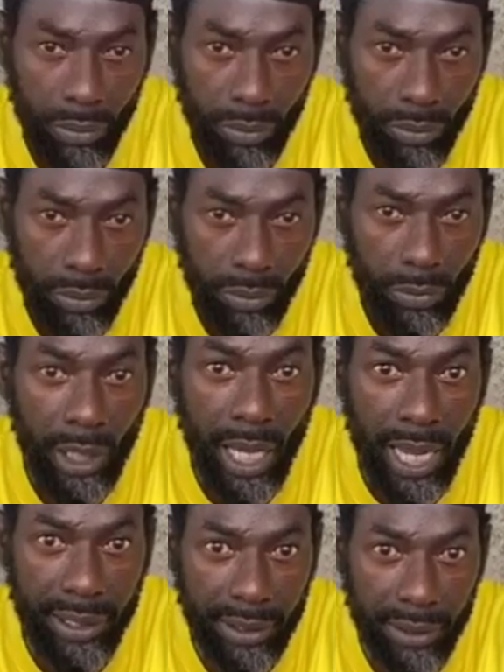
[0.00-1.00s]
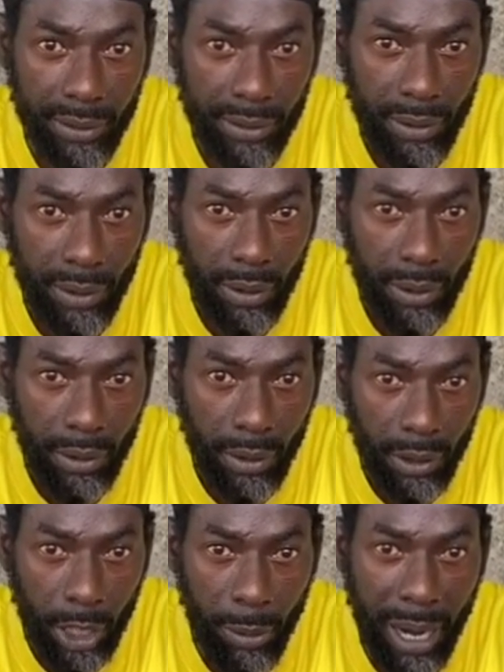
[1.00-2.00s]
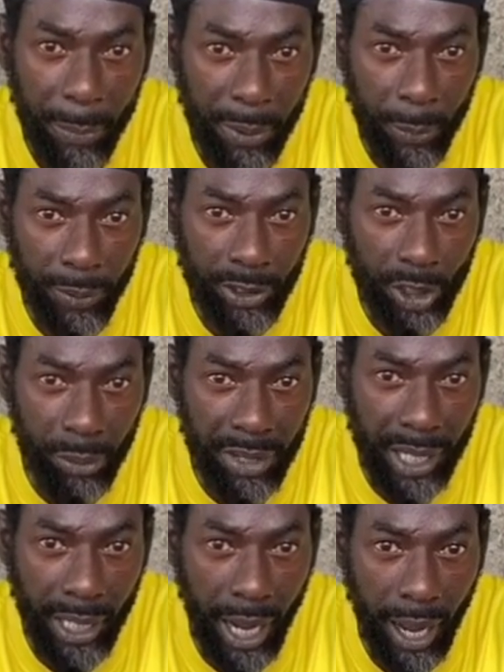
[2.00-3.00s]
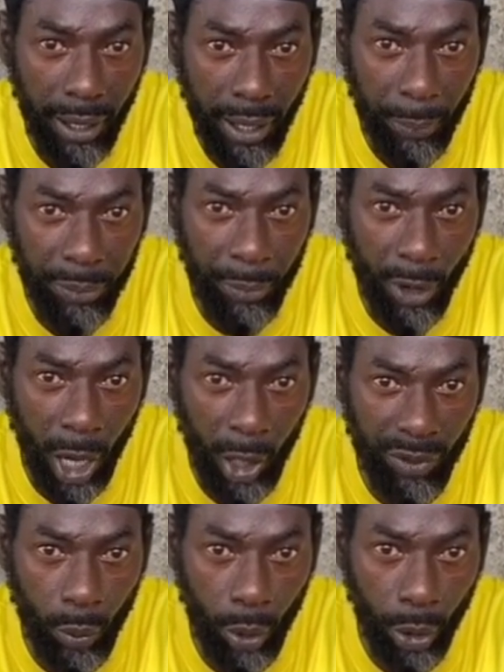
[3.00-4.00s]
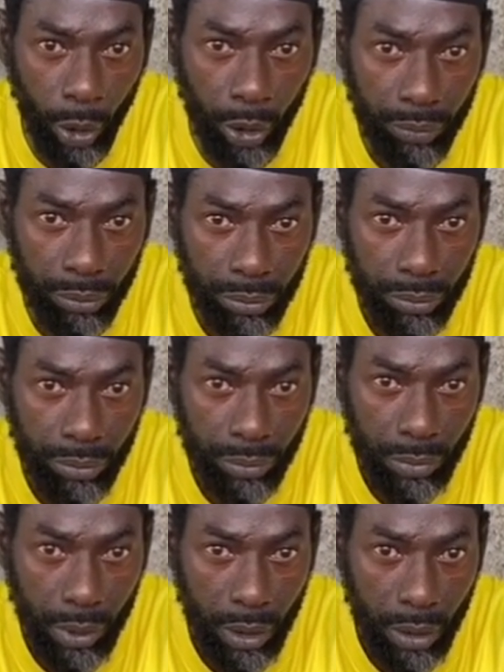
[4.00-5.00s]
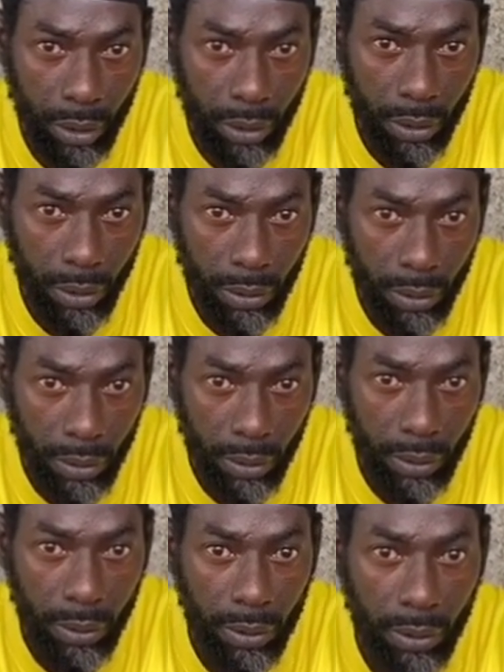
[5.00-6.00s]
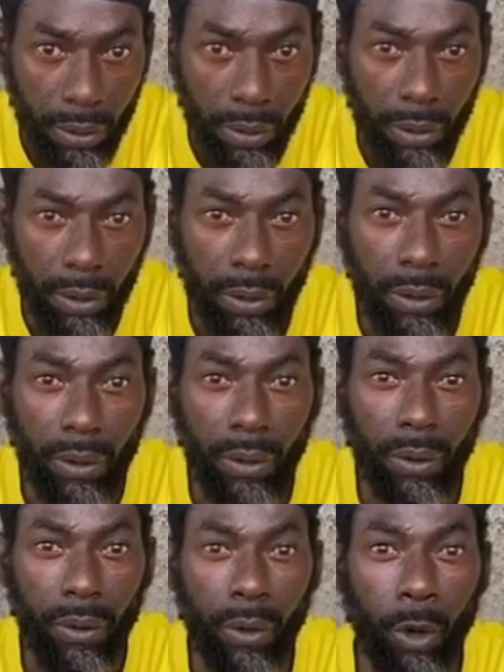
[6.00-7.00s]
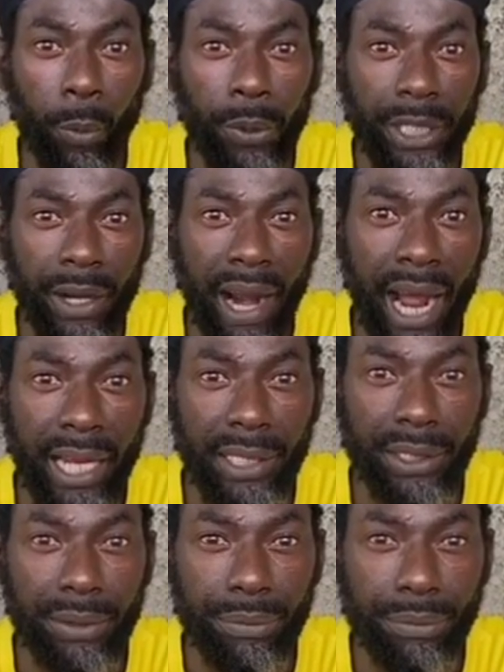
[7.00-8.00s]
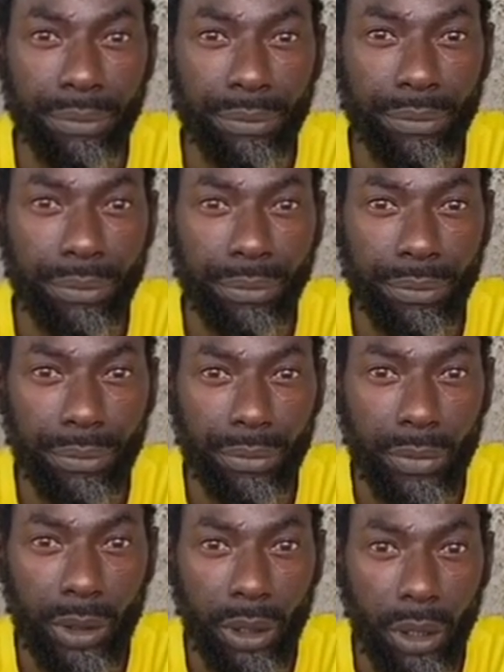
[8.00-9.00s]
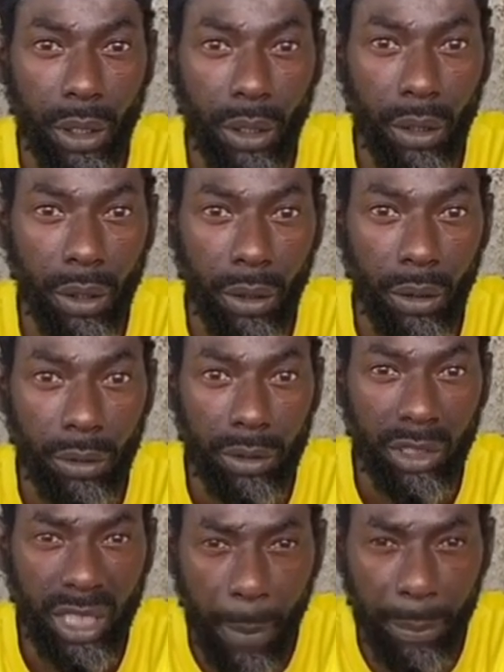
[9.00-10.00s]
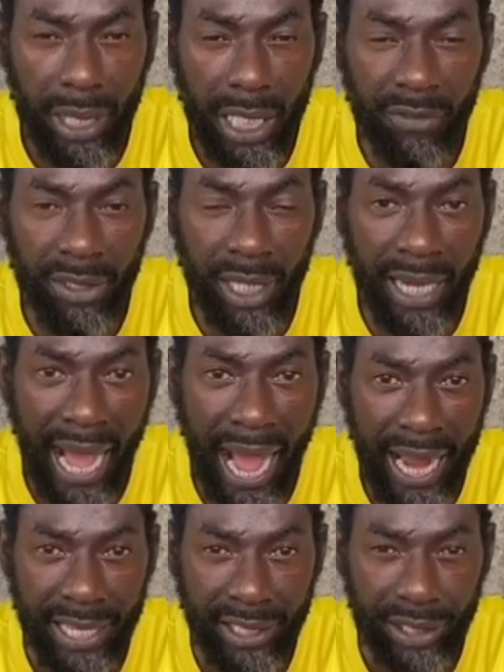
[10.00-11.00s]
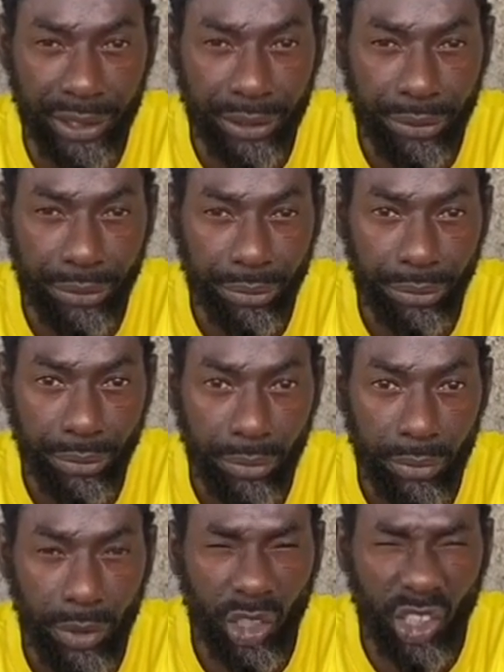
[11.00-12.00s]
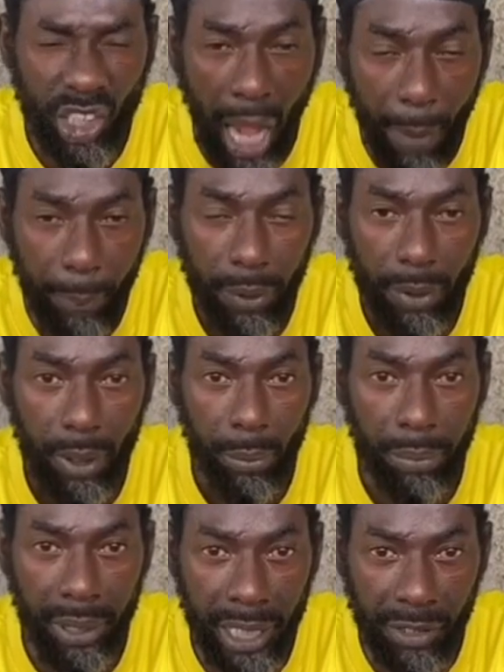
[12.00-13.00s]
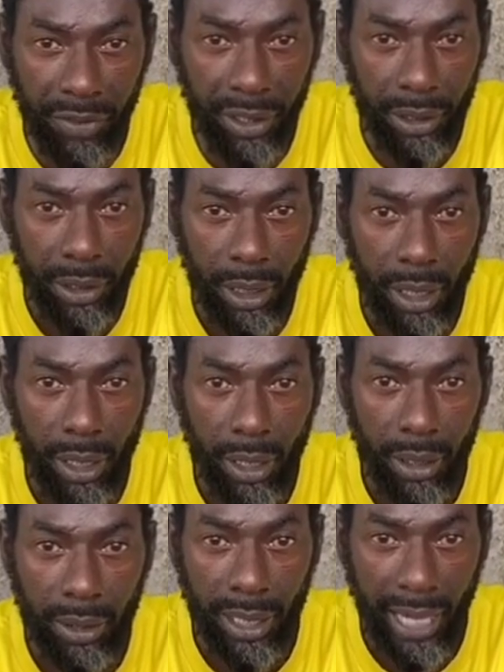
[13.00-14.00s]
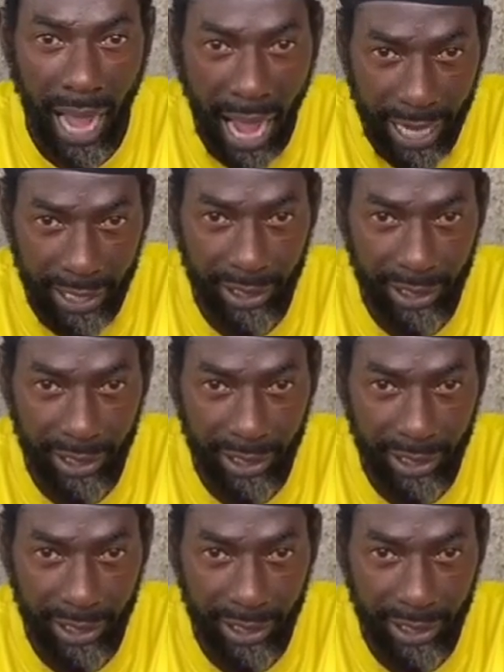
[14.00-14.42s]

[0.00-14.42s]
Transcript: it worth the $14, people. May I tell you, it worth the $14. Yeah, man. You can save your money and go buy it because it always there and give you support. And if you can't buy it, you know, the other means just take it down off of YouTube, same way, or